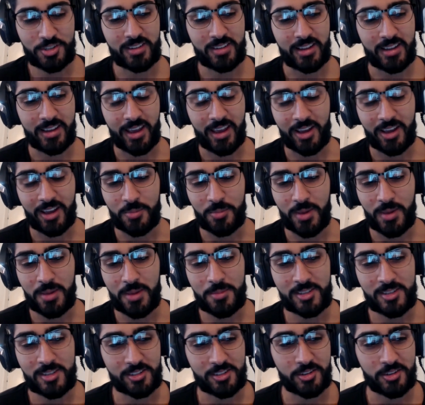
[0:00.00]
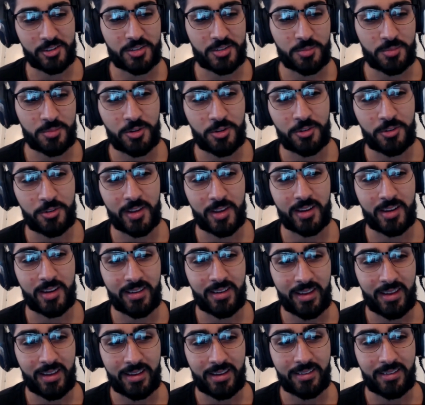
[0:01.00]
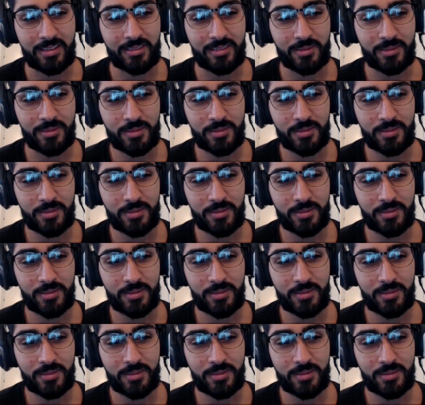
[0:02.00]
like how do babies learn to move and